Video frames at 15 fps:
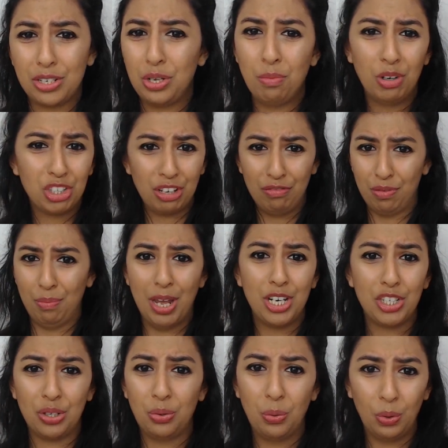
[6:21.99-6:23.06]
too much
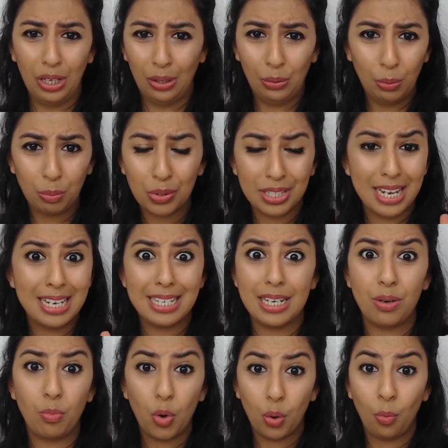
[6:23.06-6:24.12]
information, all presented
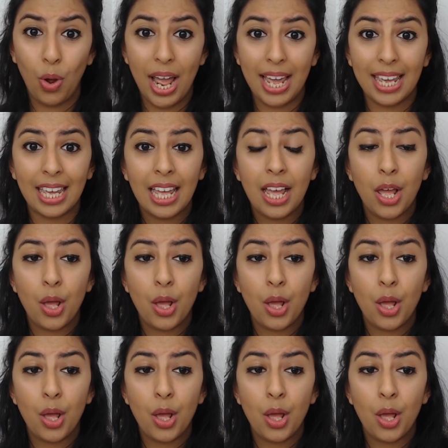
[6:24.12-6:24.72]
in one way.